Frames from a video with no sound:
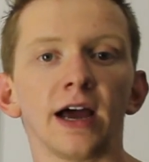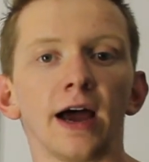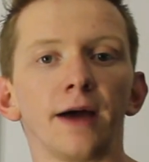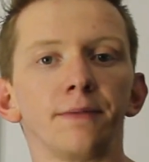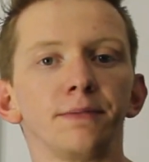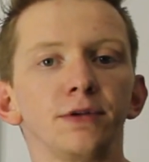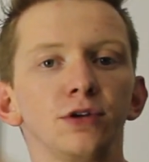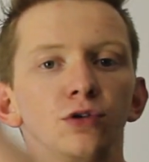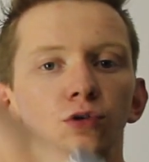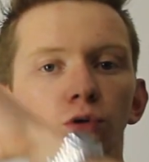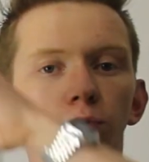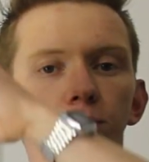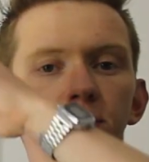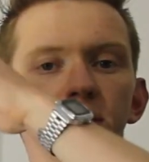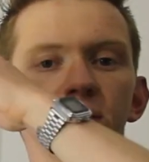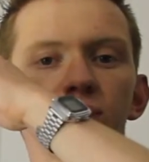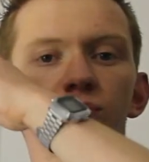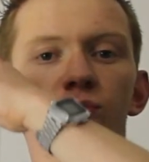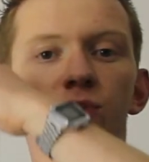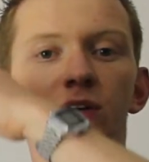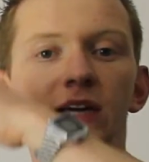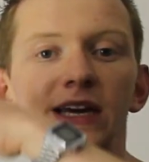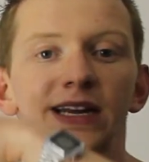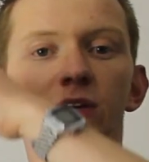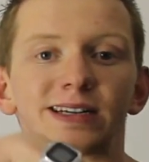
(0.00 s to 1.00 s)
I mean, normally
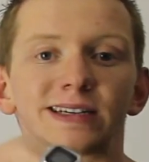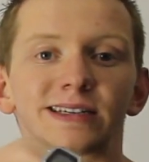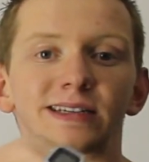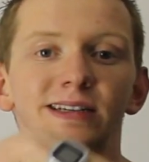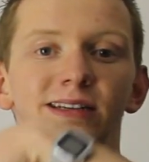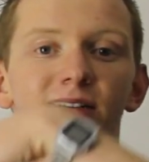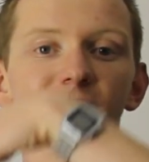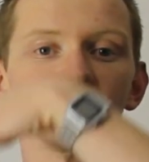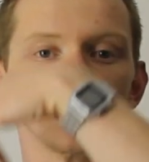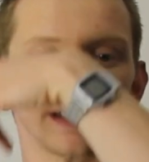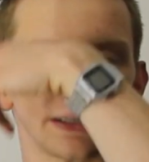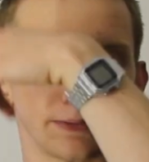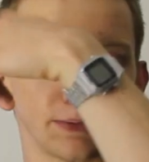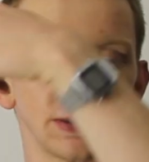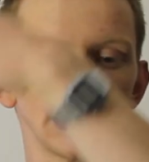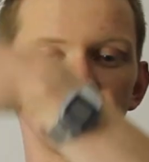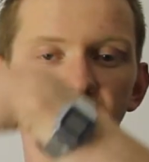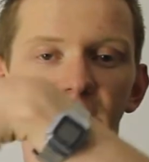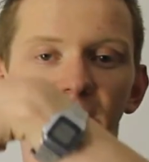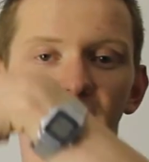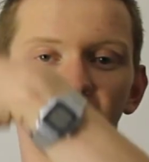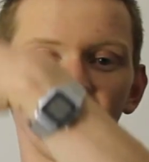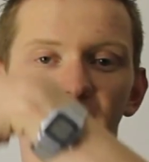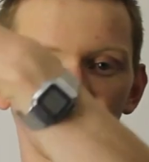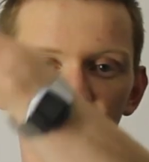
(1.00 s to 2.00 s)
you get
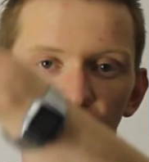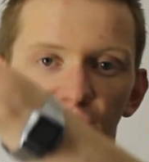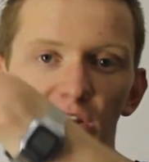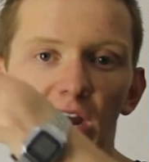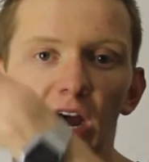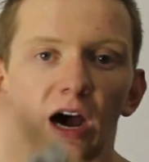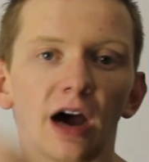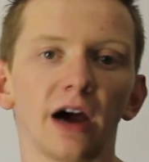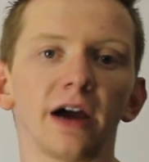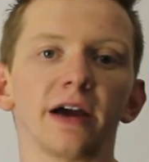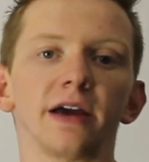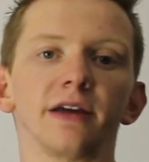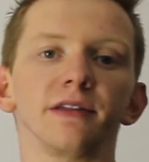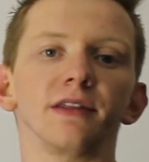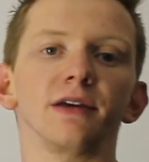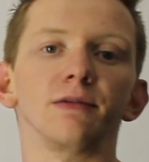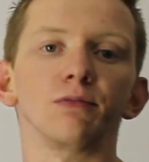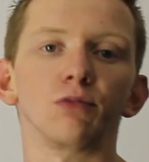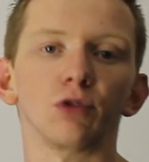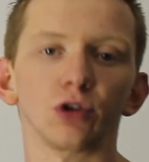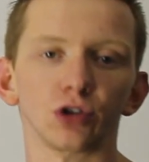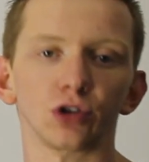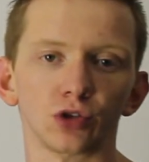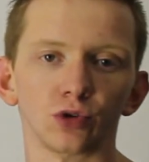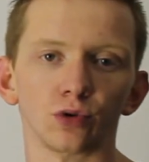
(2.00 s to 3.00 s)
speeds that are actually higher
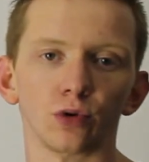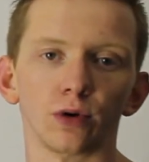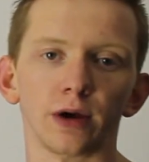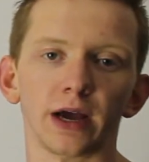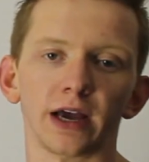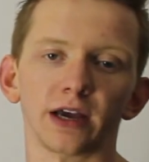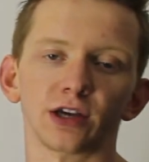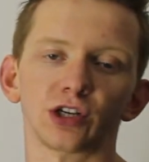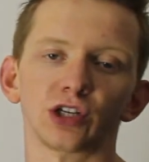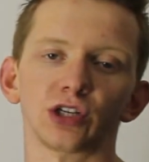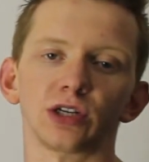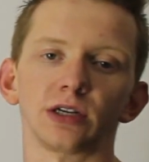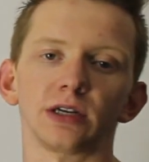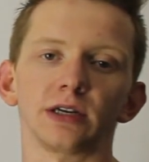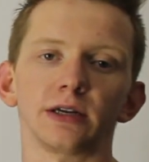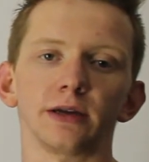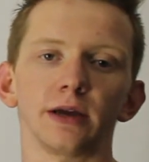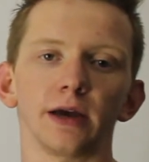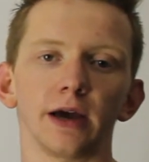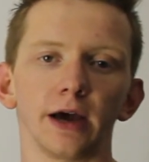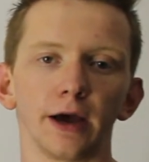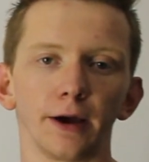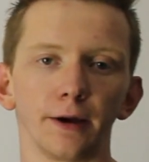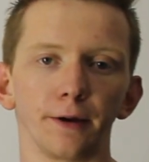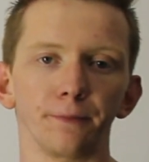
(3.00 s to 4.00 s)
than what you're
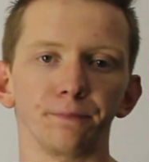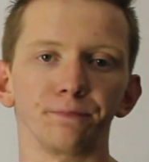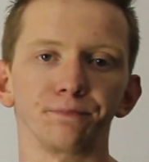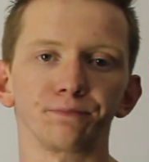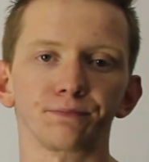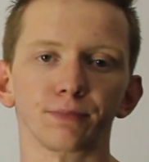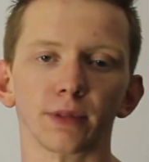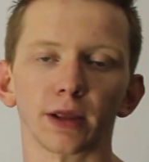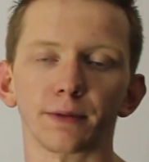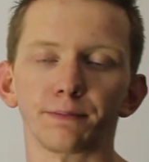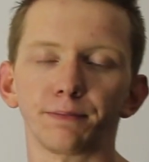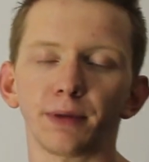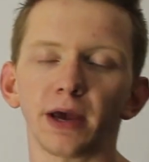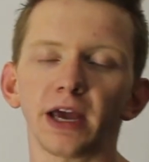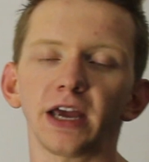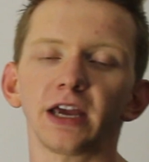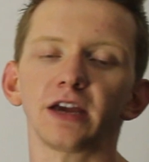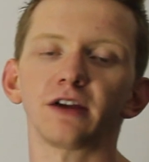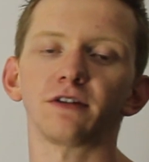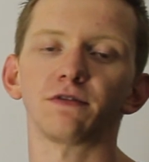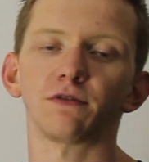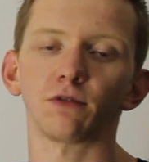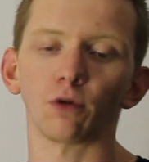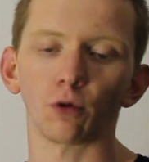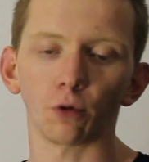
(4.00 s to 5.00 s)
actually
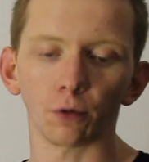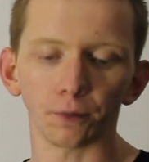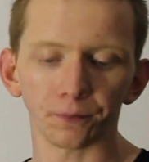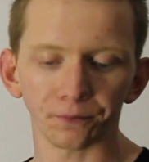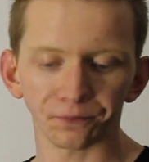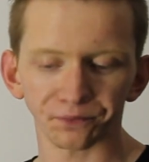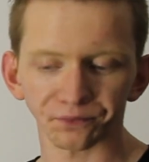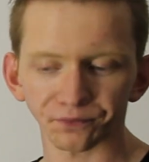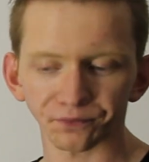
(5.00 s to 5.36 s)
paying for.